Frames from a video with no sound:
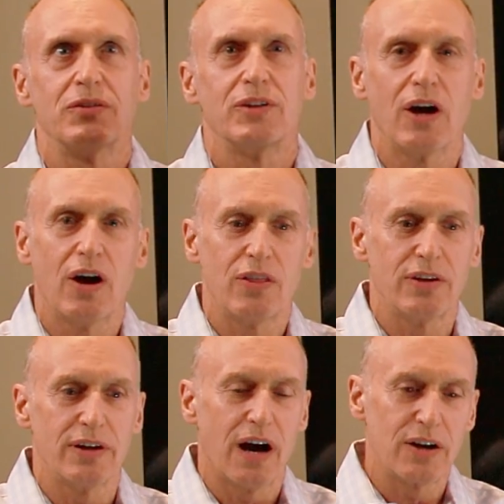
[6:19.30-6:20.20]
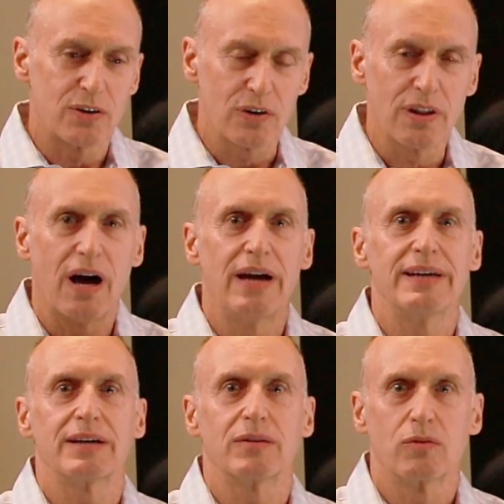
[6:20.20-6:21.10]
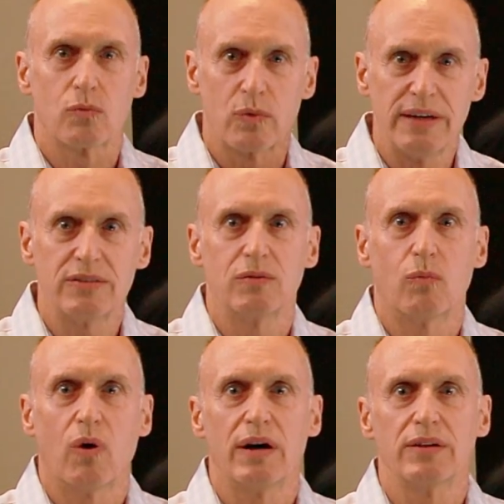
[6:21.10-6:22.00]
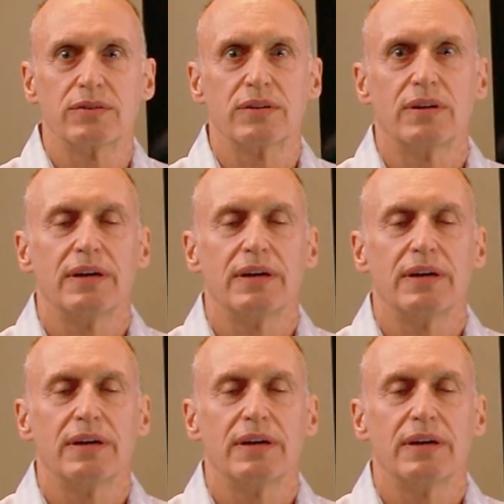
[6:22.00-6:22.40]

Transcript: the underlying reason was.